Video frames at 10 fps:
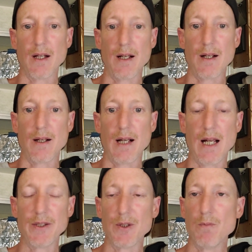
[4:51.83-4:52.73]

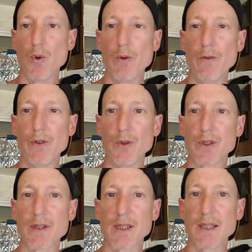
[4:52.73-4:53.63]
I'll do more
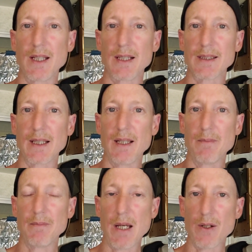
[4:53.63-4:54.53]
reviews of this thing as I
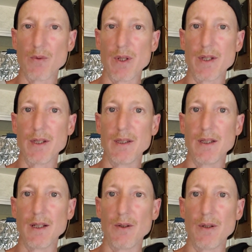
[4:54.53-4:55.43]
get better with it,
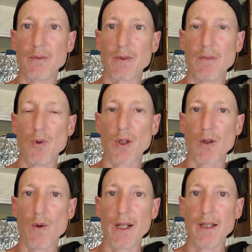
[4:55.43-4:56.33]
you know, and get more
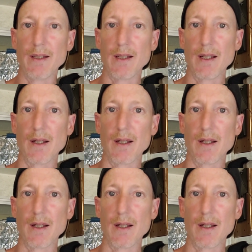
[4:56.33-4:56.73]
acquainted.